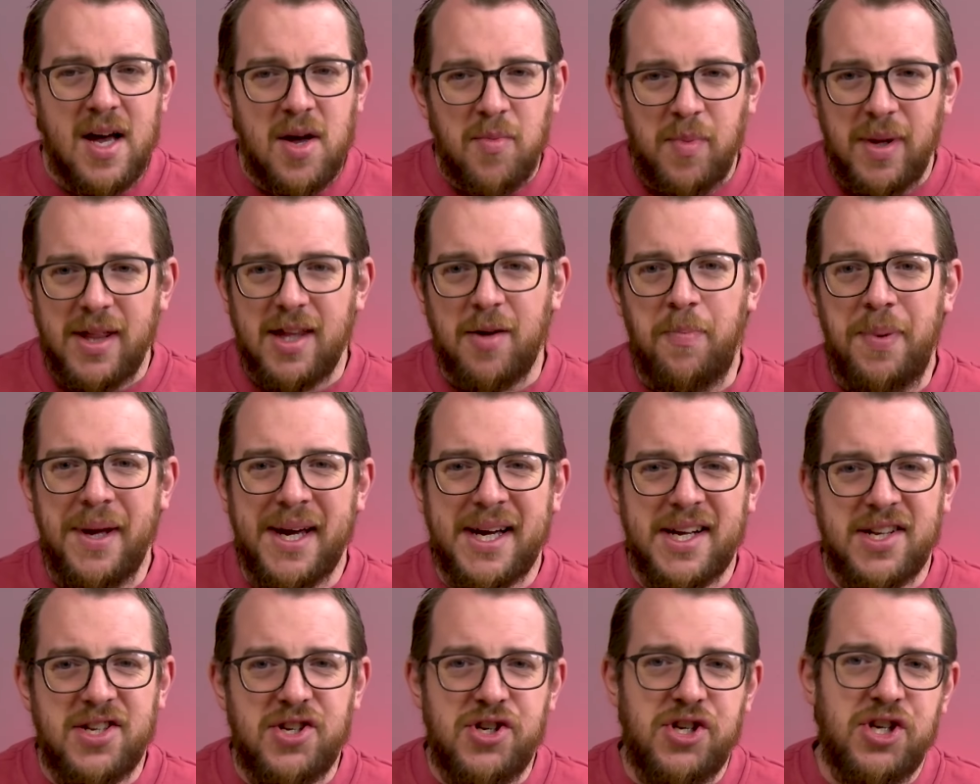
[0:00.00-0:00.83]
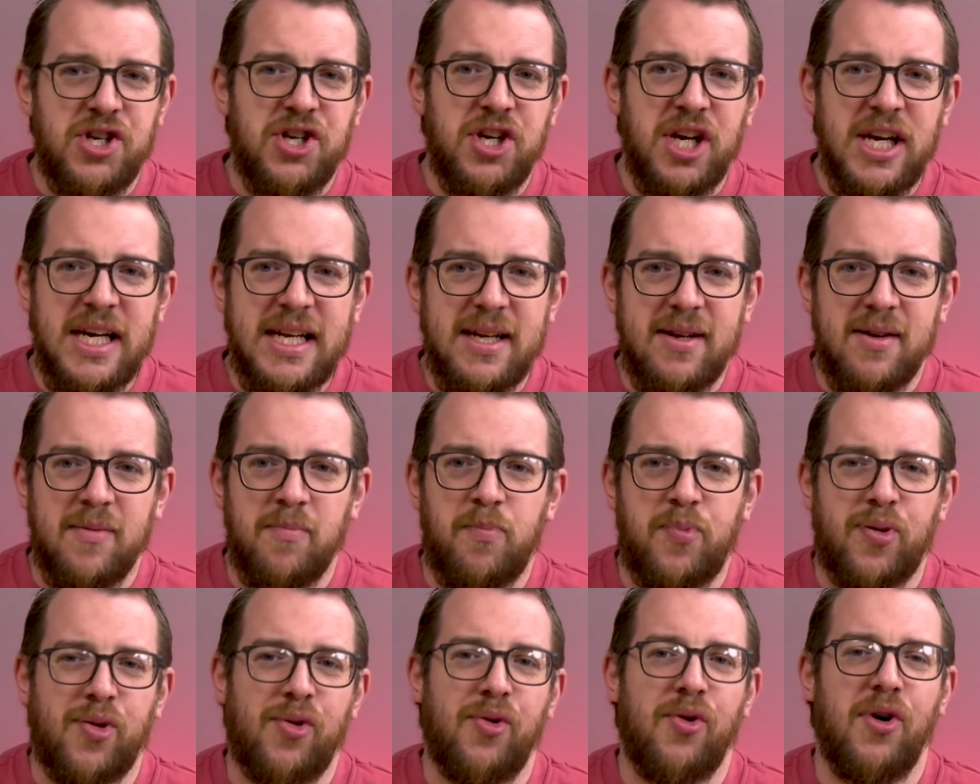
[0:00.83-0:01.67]
Been the biggest cheat
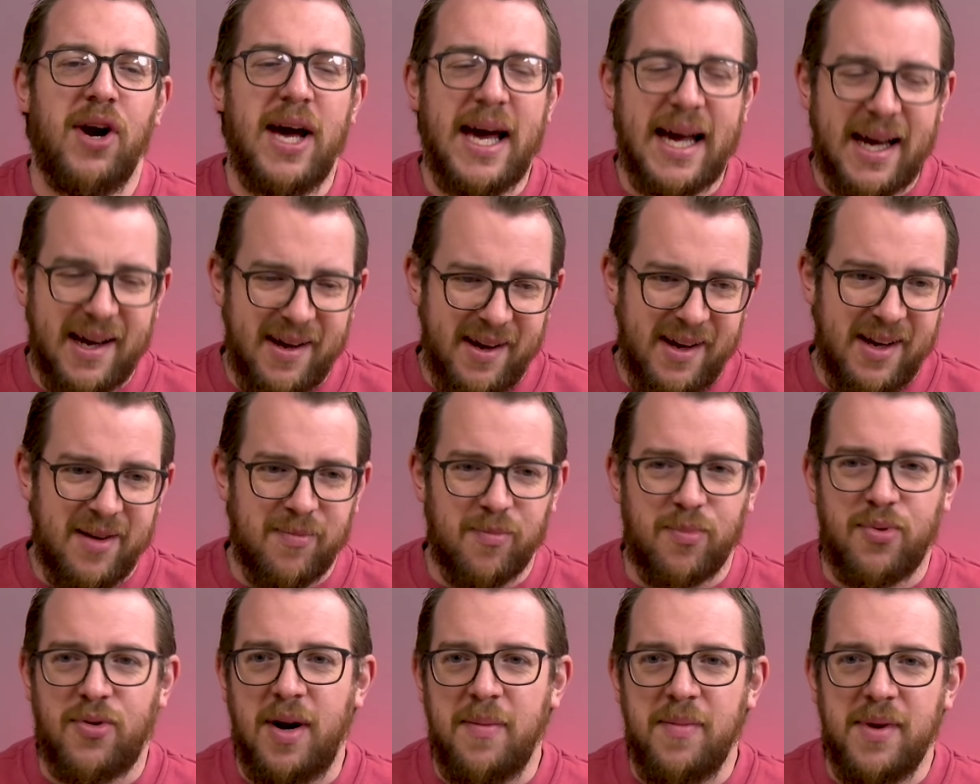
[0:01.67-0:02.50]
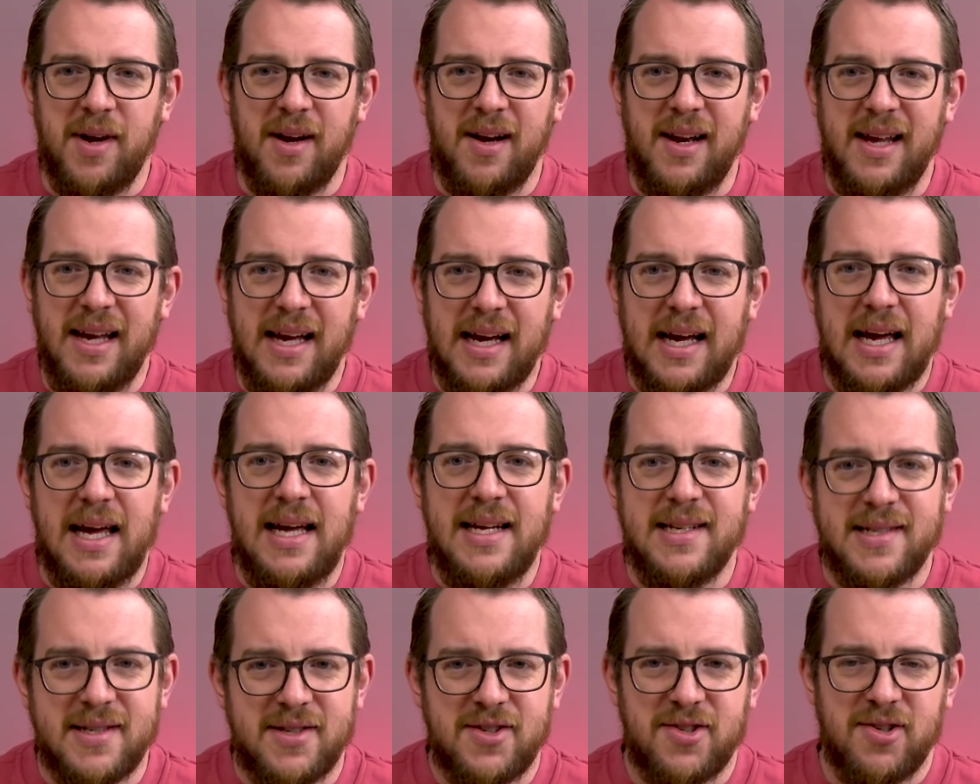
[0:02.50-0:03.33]
and prick in Premier League
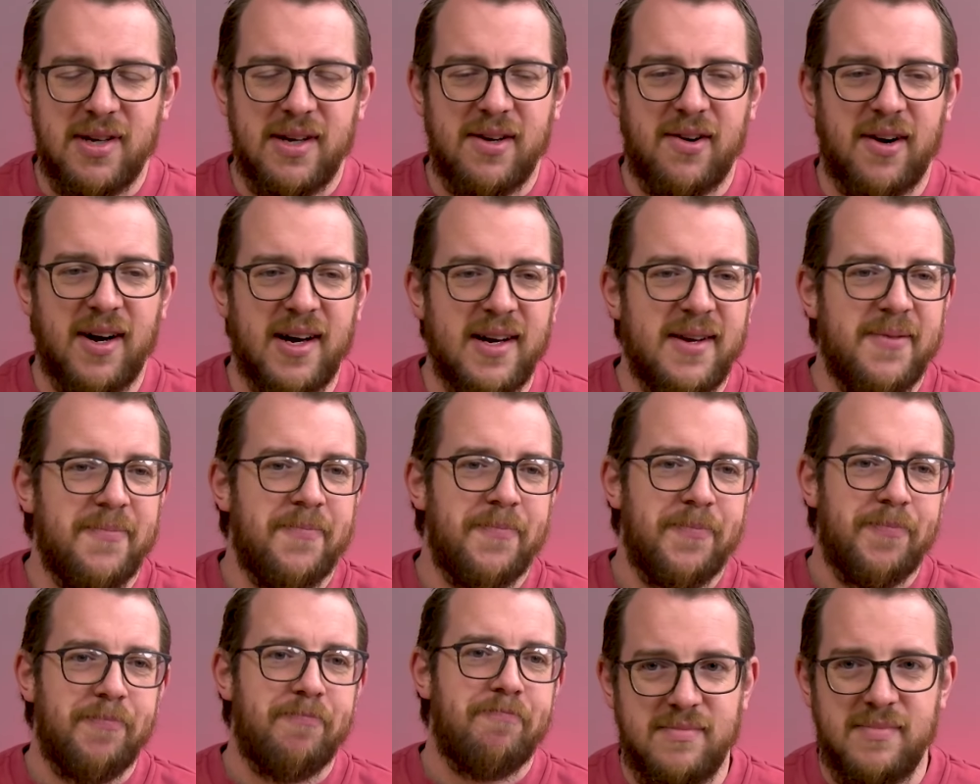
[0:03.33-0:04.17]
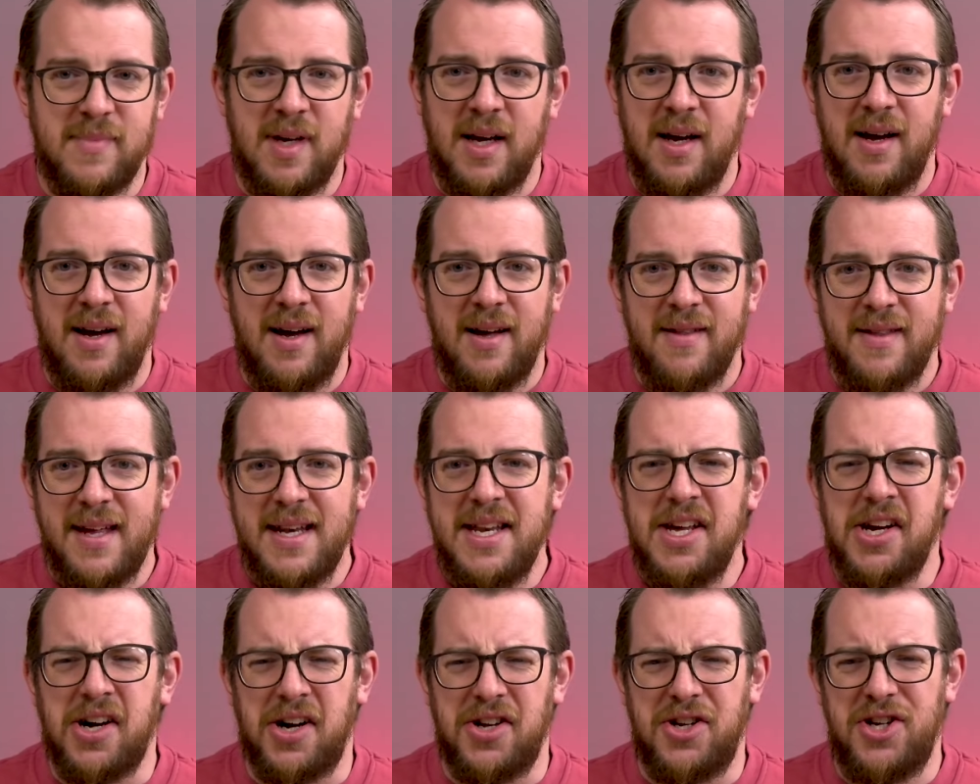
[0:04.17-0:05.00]
history, right? Then
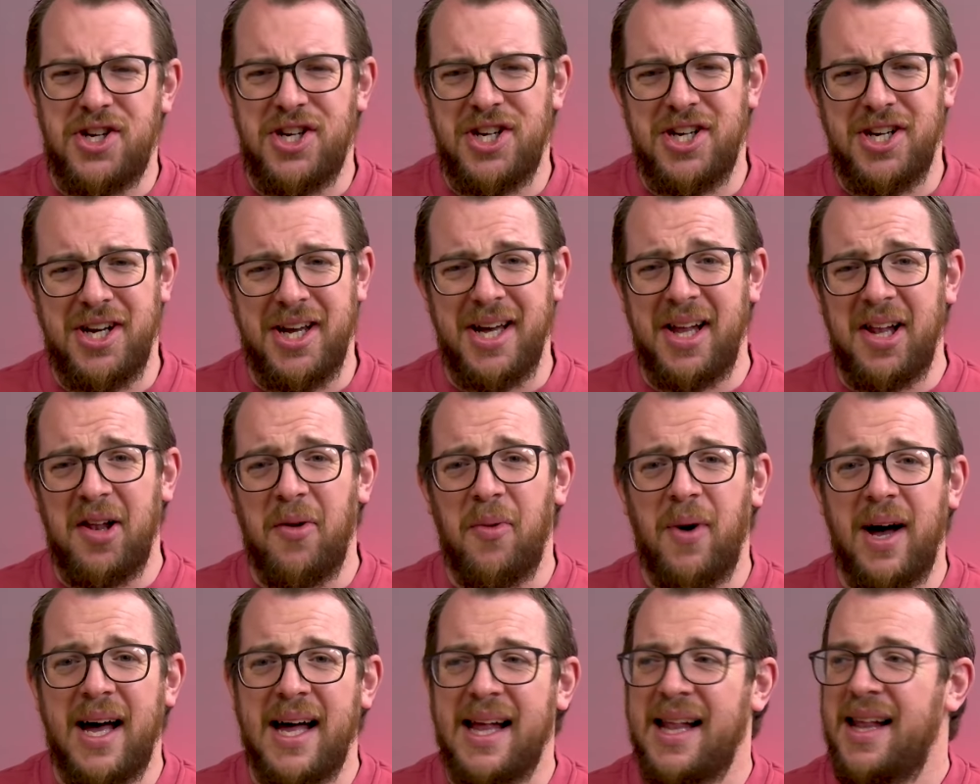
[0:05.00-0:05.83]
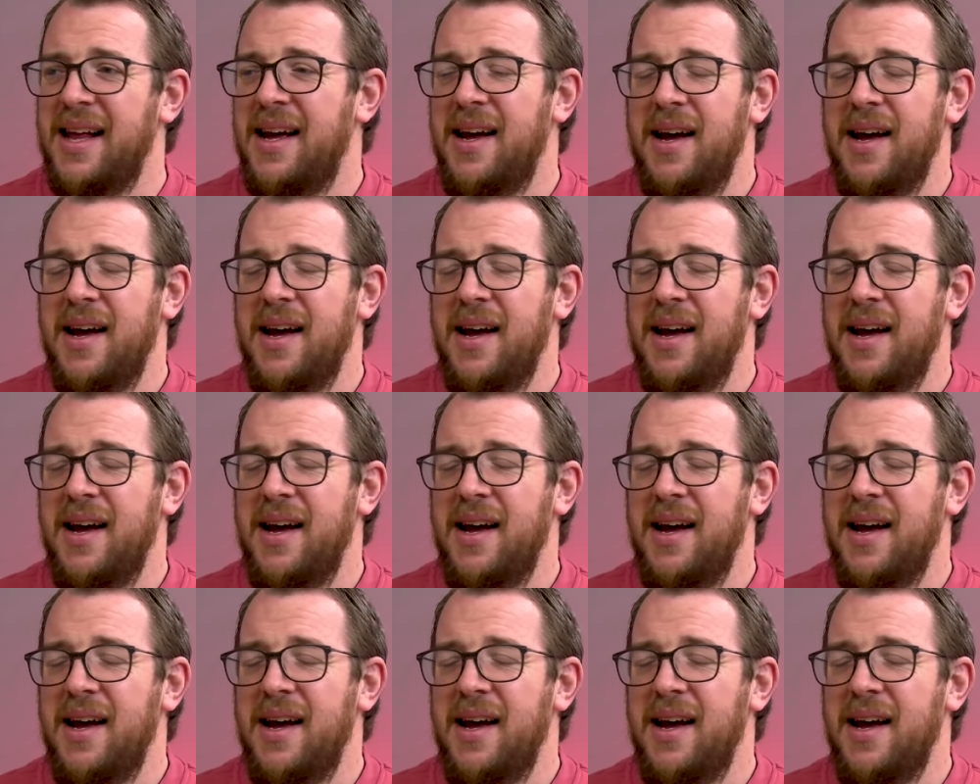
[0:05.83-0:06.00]
you got Chilwell.